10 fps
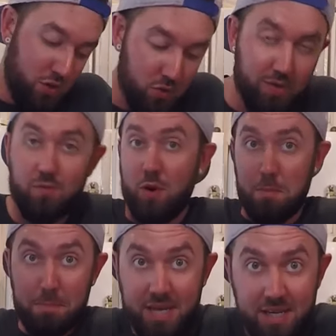do it for a
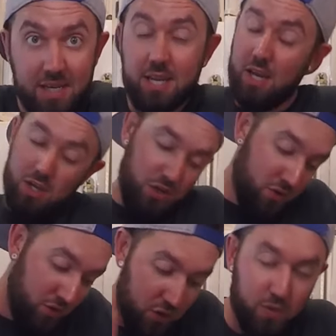picnic. You
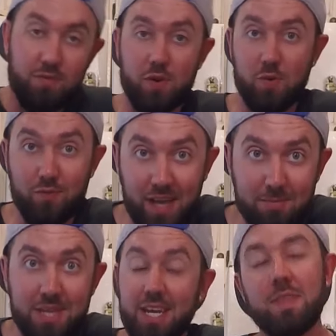can do it for your
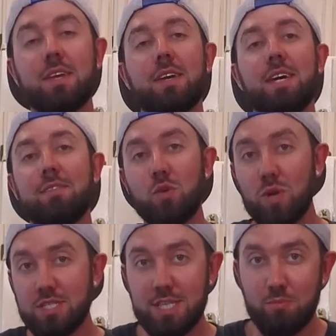family. If you
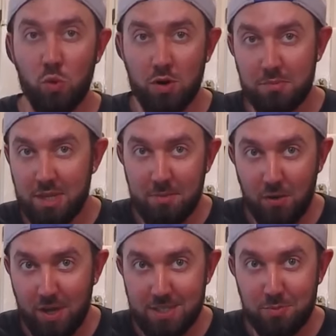want to see more of me and my
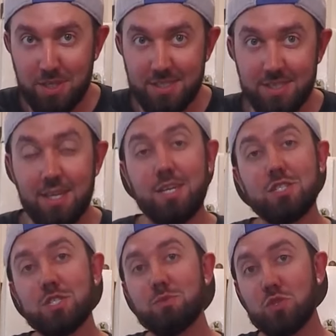recipes,
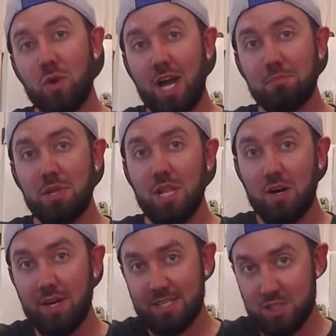subscribe
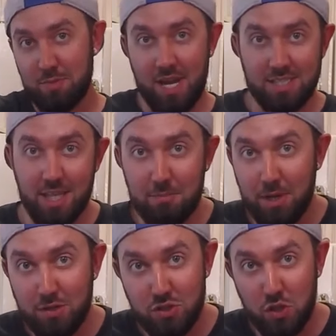below and smash that
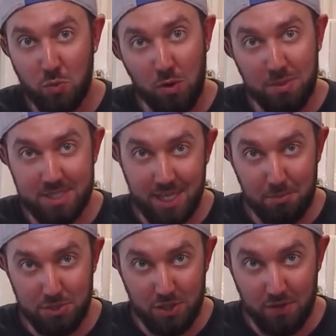bell so you won't miss an
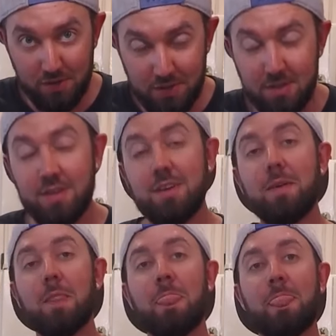episode.
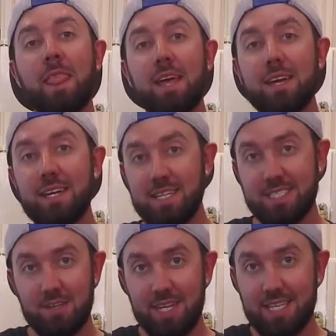And
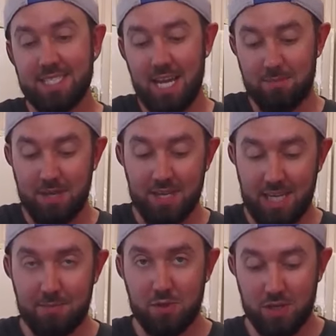until next time,
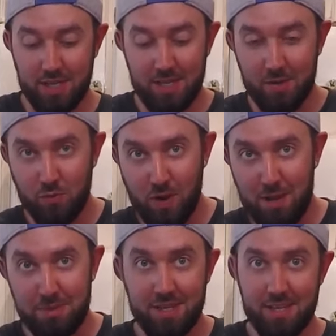keep cooking,
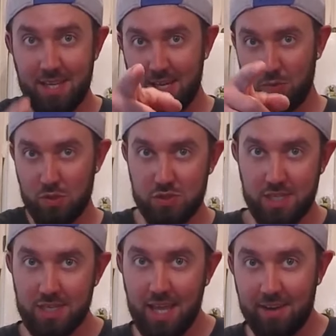wrapping, and we'll see
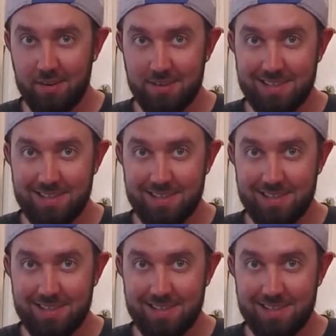you later.